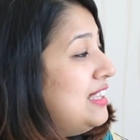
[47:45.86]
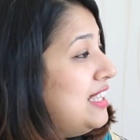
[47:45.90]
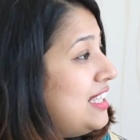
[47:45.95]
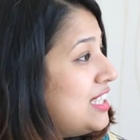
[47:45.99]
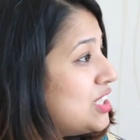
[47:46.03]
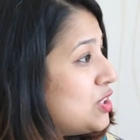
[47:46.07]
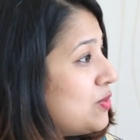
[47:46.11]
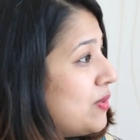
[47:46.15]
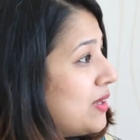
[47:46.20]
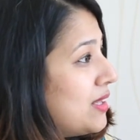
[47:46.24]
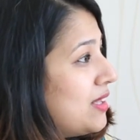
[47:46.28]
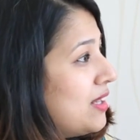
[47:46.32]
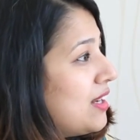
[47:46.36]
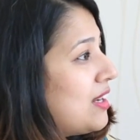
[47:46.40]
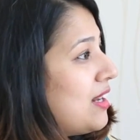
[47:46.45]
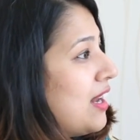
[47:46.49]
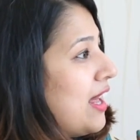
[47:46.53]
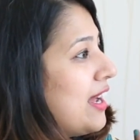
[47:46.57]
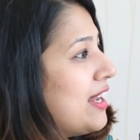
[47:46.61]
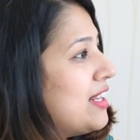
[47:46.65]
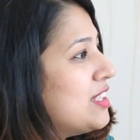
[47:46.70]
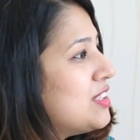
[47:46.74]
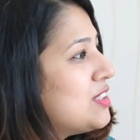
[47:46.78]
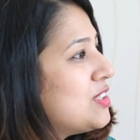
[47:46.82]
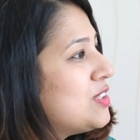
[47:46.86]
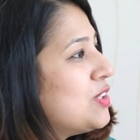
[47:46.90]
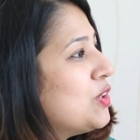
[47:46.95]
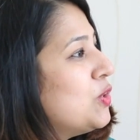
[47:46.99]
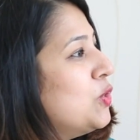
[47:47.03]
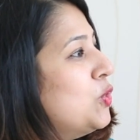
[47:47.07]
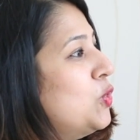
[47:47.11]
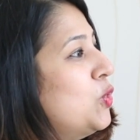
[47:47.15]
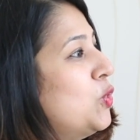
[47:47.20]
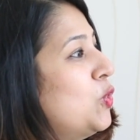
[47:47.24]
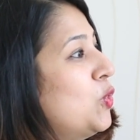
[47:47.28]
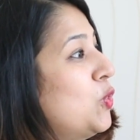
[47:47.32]
These were the clients
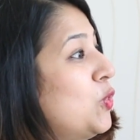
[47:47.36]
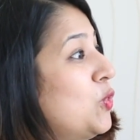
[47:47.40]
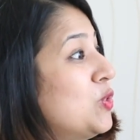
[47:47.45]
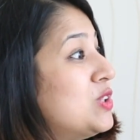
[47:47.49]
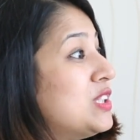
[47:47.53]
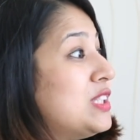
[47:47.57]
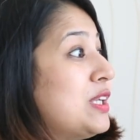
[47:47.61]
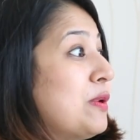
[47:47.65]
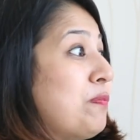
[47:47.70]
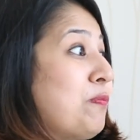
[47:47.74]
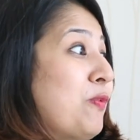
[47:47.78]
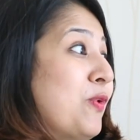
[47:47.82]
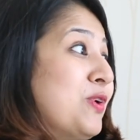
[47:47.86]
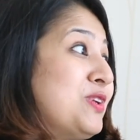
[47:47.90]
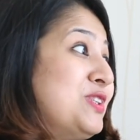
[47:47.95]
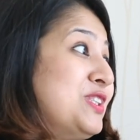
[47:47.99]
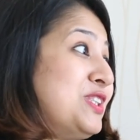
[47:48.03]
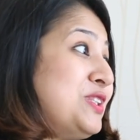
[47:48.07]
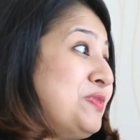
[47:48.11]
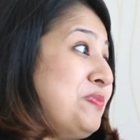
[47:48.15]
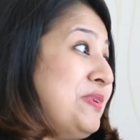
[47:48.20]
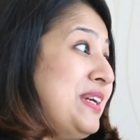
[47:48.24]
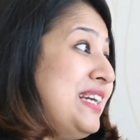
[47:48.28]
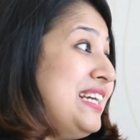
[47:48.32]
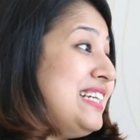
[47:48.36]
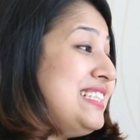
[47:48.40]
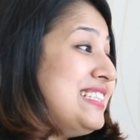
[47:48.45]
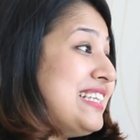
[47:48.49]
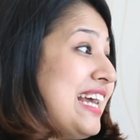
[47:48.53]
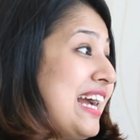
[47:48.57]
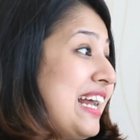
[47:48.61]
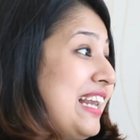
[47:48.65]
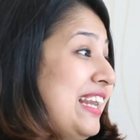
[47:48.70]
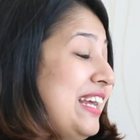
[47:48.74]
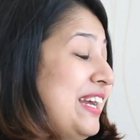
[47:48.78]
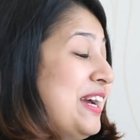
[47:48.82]
who supported me,
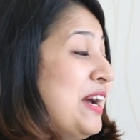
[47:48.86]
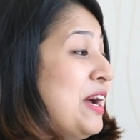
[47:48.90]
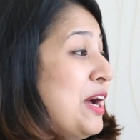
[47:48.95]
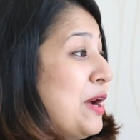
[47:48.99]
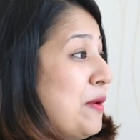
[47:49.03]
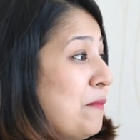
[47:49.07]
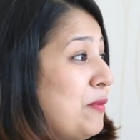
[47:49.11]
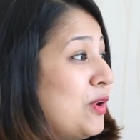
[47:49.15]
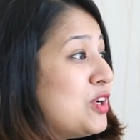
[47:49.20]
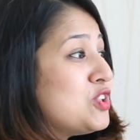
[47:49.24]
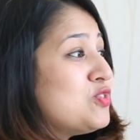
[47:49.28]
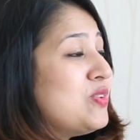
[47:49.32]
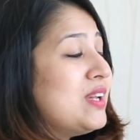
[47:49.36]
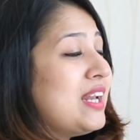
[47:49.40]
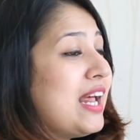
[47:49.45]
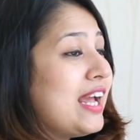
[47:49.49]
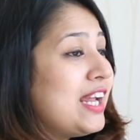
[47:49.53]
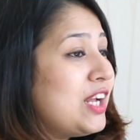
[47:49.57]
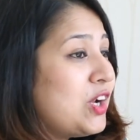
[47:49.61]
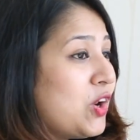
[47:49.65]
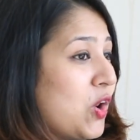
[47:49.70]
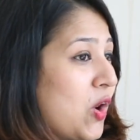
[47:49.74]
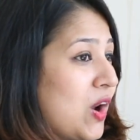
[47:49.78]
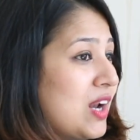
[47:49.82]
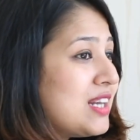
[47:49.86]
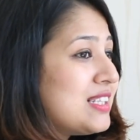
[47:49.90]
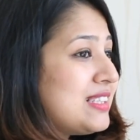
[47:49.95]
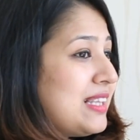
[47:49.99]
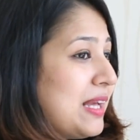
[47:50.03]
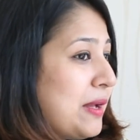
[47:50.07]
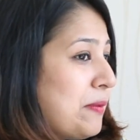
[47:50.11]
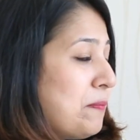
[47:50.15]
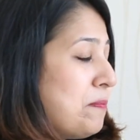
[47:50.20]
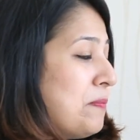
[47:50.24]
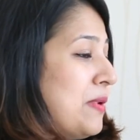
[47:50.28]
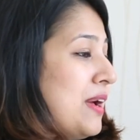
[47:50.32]
exactly. Because when I called
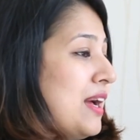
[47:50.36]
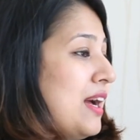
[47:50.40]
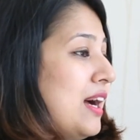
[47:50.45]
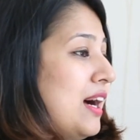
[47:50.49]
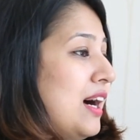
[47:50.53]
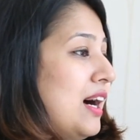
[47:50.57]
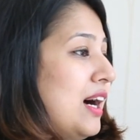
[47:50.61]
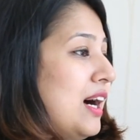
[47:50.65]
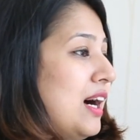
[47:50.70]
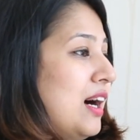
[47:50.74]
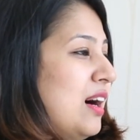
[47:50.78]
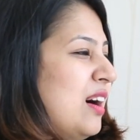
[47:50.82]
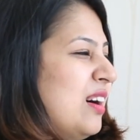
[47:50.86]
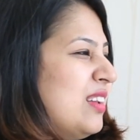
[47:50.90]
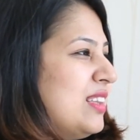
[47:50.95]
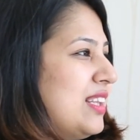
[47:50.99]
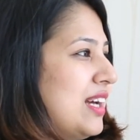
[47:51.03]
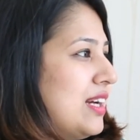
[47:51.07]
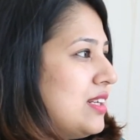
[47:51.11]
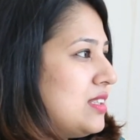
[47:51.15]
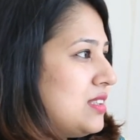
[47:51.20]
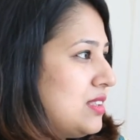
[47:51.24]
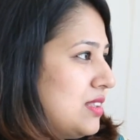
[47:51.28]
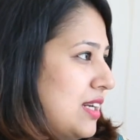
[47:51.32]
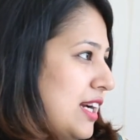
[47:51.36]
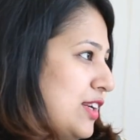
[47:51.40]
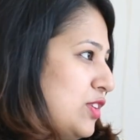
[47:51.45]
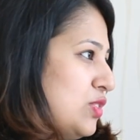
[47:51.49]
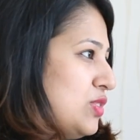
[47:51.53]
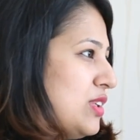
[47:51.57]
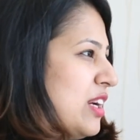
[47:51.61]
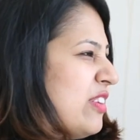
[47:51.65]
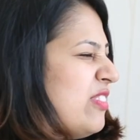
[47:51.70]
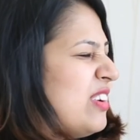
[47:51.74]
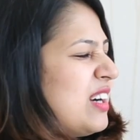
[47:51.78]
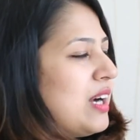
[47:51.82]
them that I
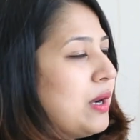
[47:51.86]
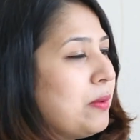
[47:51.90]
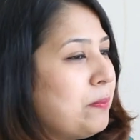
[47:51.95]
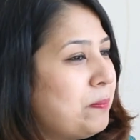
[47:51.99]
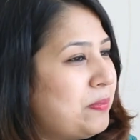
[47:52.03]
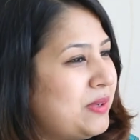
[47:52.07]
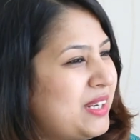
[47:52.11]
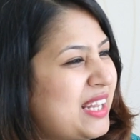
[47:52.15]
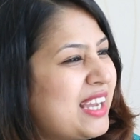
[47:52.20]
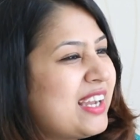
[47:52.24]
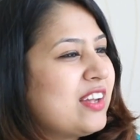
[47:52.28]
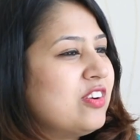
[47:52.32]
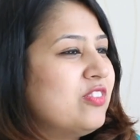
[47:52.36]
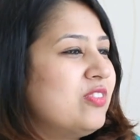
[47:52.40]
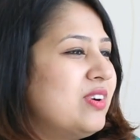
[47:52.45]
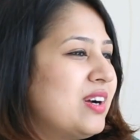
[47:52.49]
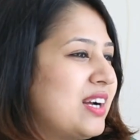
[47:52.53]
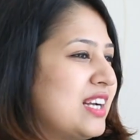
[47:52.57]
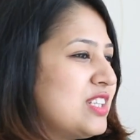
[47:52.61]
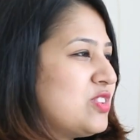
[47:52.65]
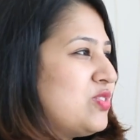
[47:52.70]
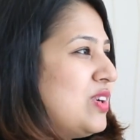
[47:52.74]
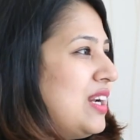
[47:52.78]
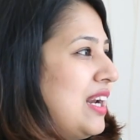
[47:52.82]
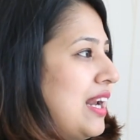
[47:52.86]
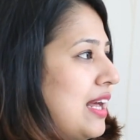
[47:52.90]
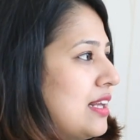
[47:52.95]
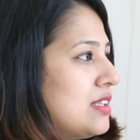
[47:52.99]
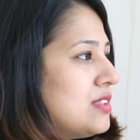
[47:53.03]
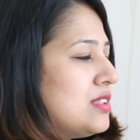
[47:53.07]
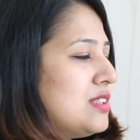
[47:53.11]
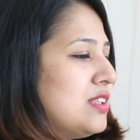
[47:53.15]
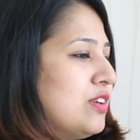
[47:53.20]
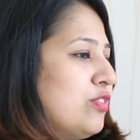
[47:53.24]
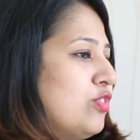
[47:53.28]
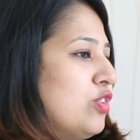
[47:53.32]
don't have a company, I can work as
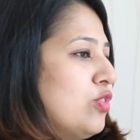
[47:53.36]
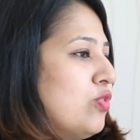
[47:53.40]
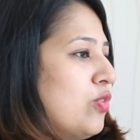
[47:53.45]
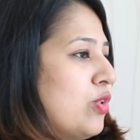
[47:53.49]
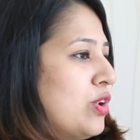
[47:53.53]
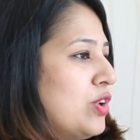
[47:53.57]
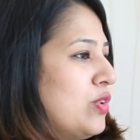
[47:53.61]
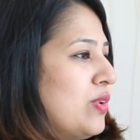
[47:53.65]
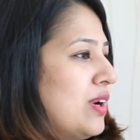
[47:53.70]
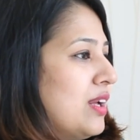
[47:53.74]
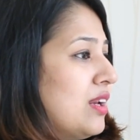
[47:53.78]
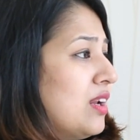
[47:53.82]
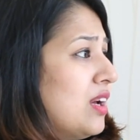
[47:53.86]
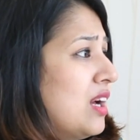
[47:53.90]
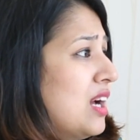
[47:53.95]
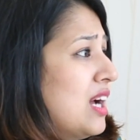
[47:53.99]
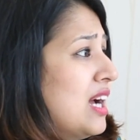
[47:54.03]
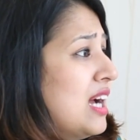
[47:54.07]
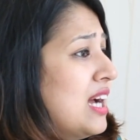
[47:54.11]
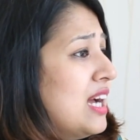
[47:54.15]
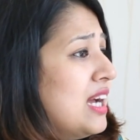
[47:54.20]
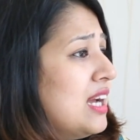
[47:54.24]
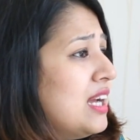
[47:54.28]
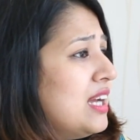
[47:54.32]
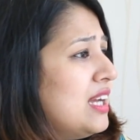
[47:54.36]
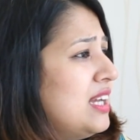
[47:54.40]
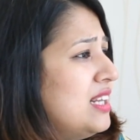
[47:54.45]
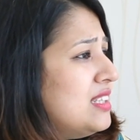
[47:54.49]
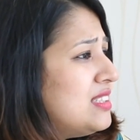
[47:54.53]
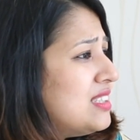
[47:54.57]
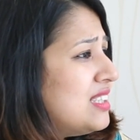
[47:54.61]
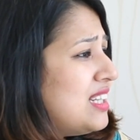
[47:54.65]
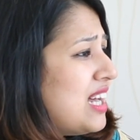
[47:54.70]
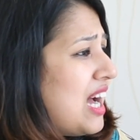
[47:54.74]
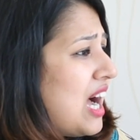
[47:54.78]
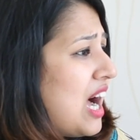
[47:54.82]
freelancer, if you want, you can. He
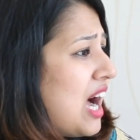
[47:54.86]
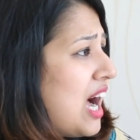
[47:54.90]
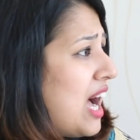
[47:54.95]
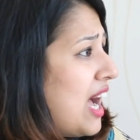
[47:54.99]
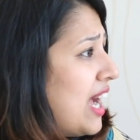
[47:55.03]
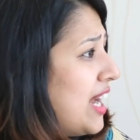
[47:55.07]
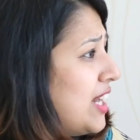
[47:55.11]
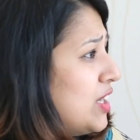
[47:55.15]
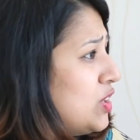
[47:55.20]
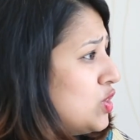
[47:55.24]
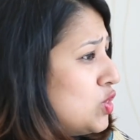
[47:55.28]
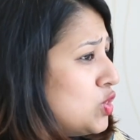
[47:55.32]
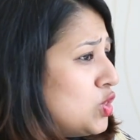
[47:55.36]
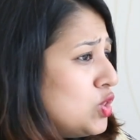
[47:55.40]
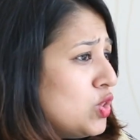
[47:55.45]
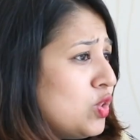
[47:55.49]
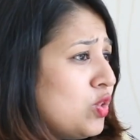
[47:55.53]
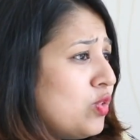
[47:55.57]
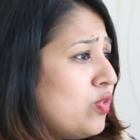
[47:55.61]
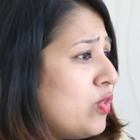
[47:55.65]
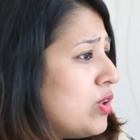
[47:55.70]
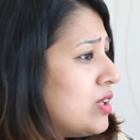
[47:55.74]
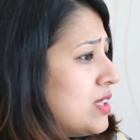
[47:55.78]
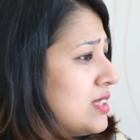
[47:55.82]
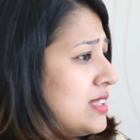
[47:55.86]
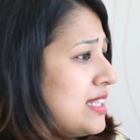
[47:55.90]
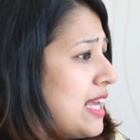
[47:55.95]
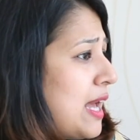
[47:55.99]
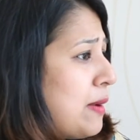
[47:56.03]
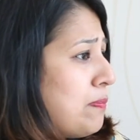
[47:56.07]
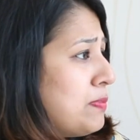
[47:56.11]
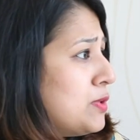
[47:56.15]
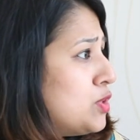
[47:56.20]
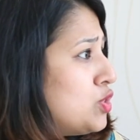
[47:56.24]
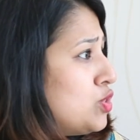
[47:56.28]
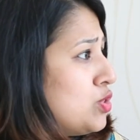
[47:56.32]
said, I don't know what has
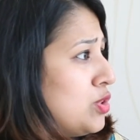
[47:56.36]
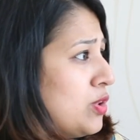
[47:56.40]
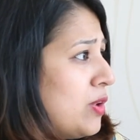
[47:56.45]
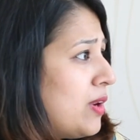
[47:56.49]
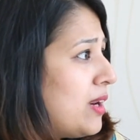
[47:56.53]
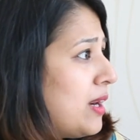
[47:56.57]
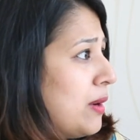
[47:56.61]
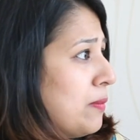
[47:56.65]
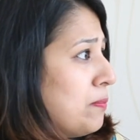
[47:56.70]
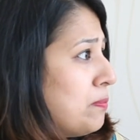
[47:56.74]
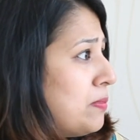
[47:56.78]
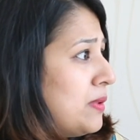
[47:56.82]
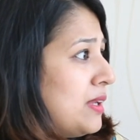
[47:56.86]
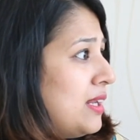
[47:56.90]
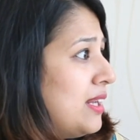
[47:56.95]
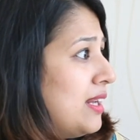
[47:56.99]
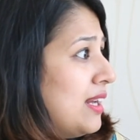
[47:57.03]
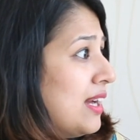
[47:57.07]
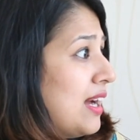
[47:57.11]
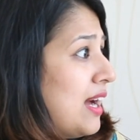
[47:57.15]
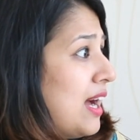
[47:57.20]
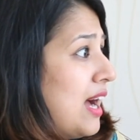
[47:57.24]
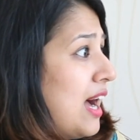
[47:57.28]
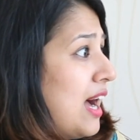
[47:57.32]
happened to your company.